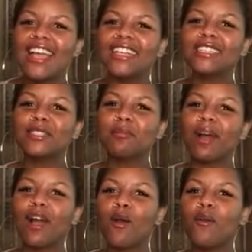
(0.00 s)
It's
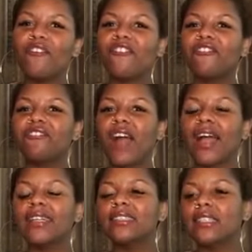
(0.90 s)
about
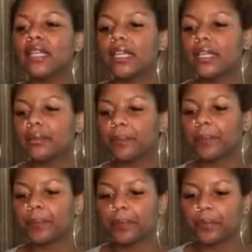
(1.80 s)
finding
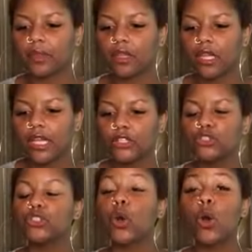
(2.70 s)

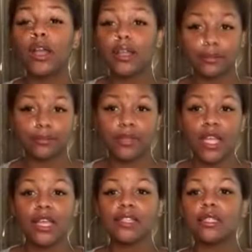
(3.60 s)
joy.
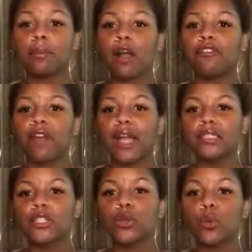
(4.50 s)
It's about
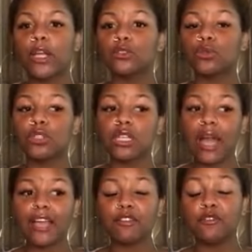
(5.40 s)
finding your way through your
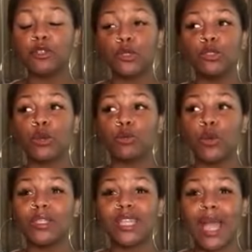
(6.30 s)
life, even though you don't know
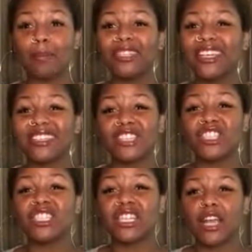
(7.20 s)
what's happening. That's such a
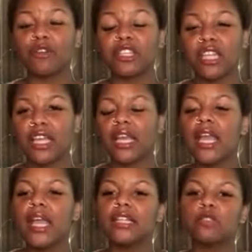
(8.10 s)
scary thing.
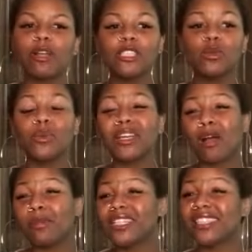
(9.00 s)
And especially when we
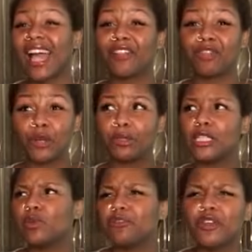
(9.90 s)
coming into our 30s,
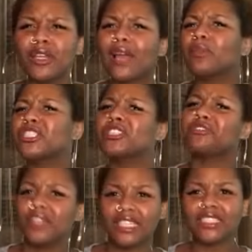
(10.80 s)
we feel like we should have
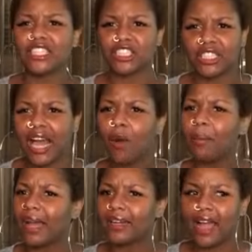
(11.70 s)
figured this shit out
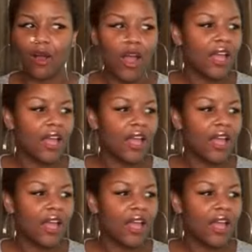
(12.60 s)
by now.